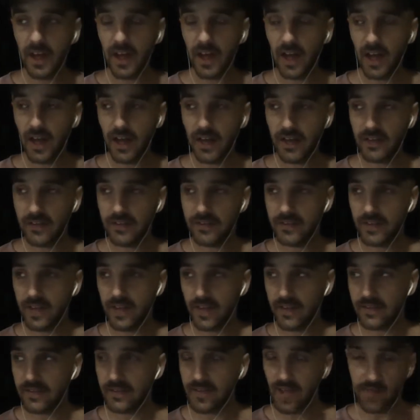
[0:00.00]
And
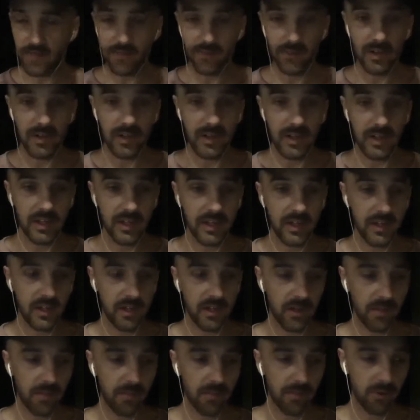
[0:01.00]
it's definitely
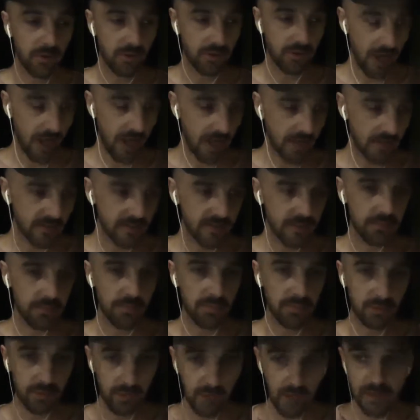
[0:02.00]
progressed and
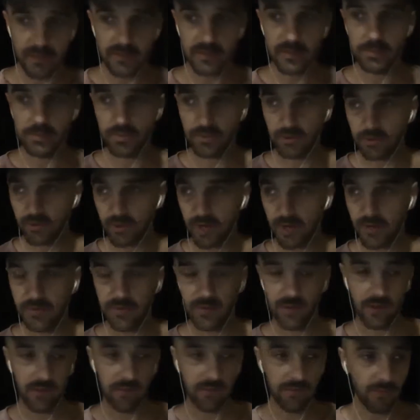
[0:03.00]
progressed and progressed
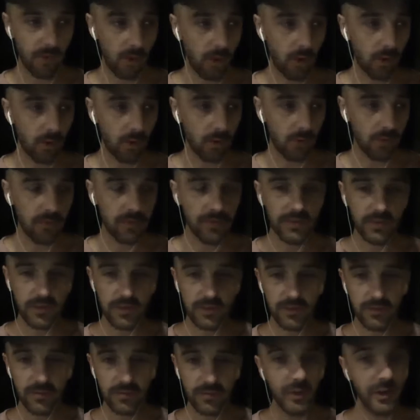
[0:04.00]
and evolved
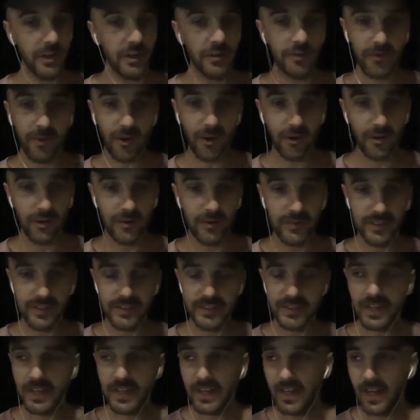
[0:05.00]
and re-evolved and
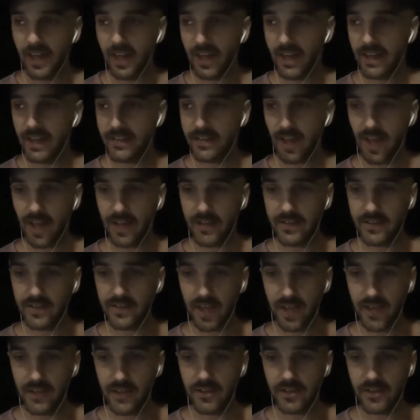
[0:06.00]
and it's at a
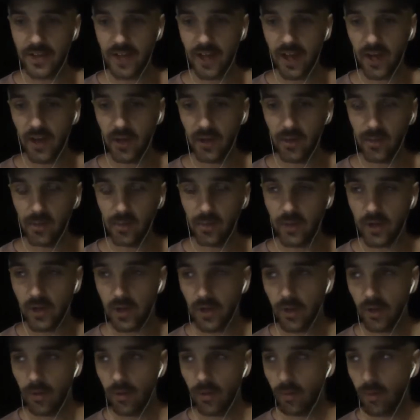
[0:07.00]
stage now
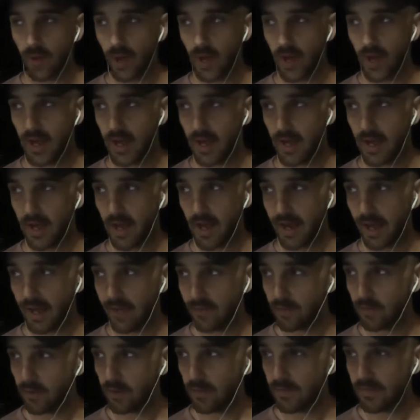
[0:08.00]
where and I
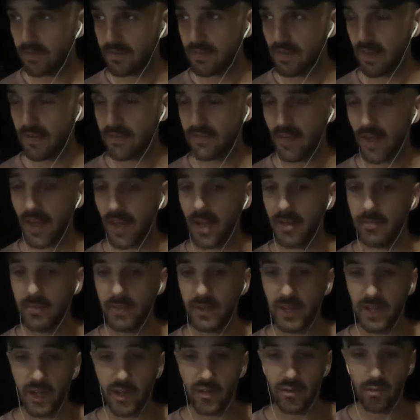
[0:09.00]
haven't got the stats to hand, but
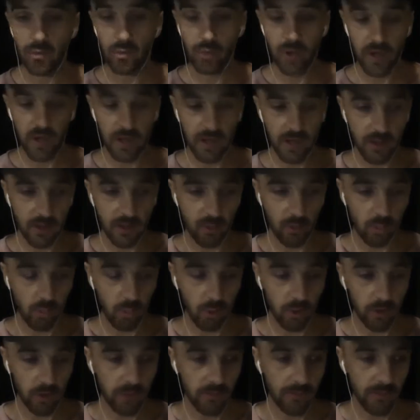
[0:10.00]
it is it is
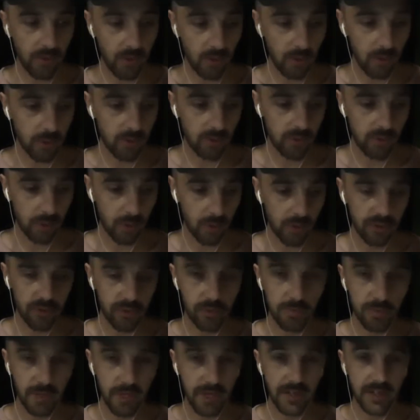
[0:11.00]
one of those
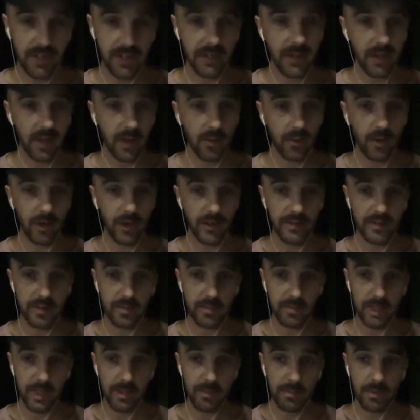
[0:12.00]
social media networks that
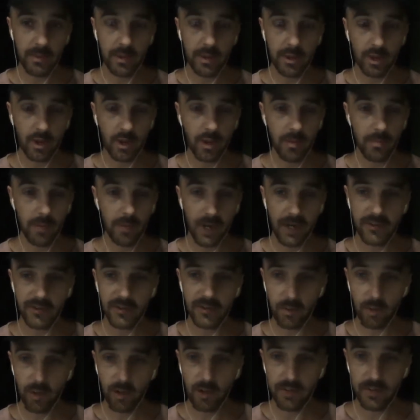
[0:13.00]
people are going back
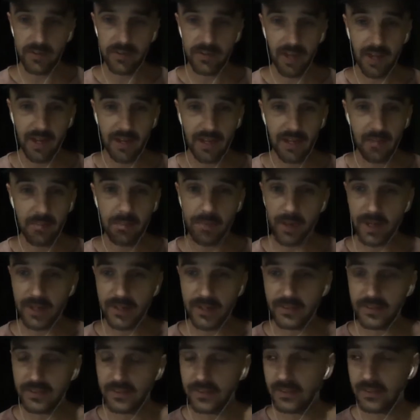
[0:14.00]
to on a daily
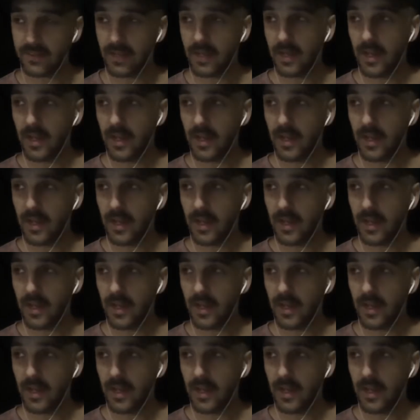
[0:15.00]
basis.